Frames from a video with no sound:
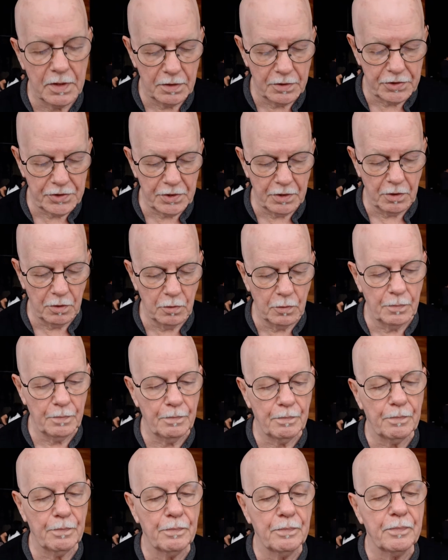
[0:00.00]
So
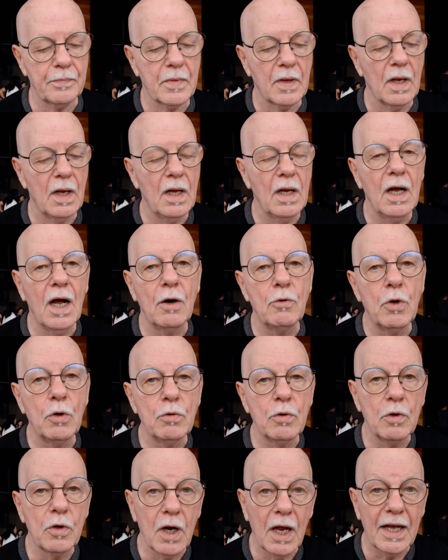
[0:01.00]
I won't
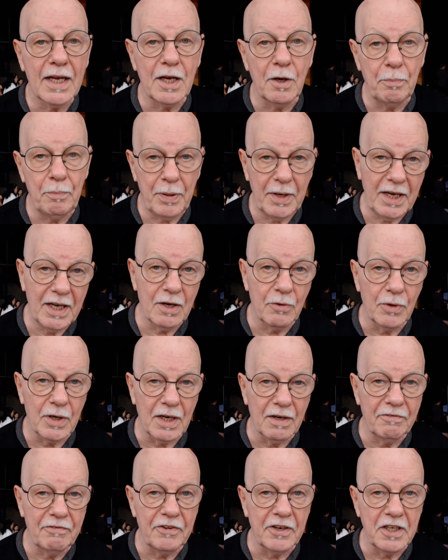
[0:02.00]
look like a pig when
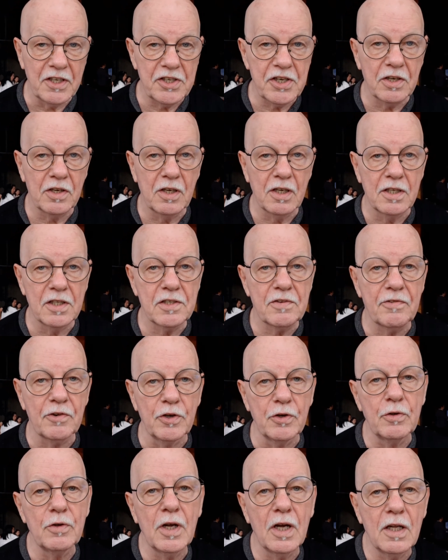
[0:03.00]
I finish all this food,
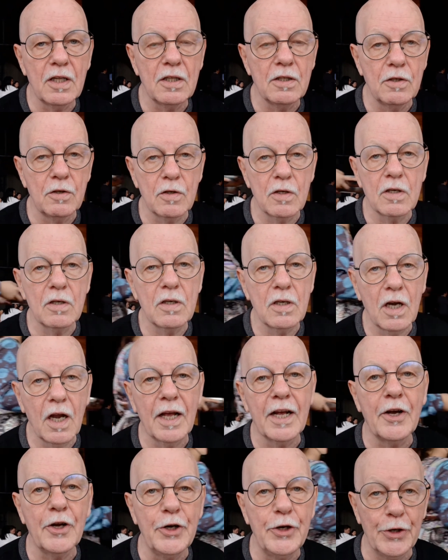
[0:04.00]
I'll look like
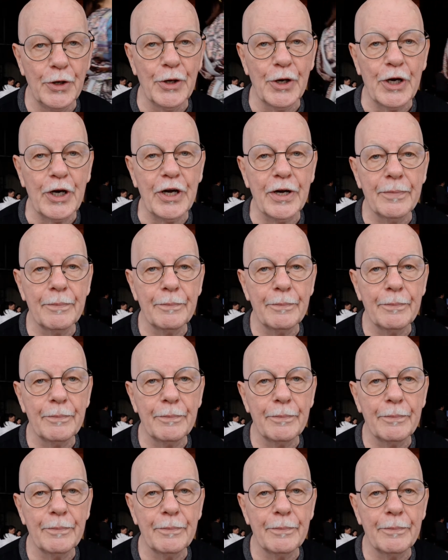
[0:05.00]
a duck.